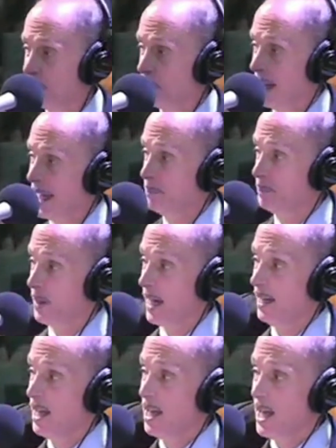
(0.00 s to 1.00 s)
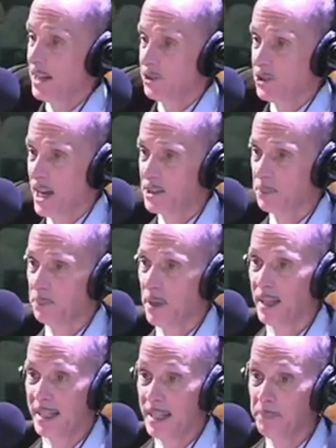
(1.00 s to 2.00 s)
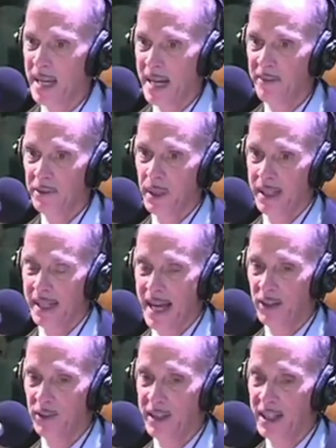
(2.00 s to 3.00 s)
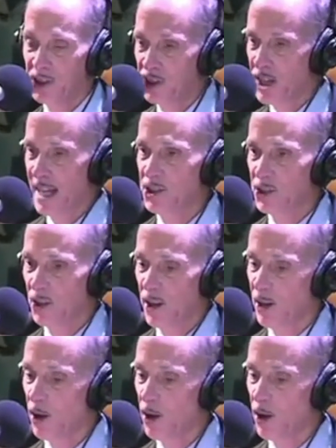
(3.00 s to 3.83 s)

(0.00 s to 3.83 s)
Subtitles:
of paint by Jackson Pollock, it made everybody angry, and it changed art.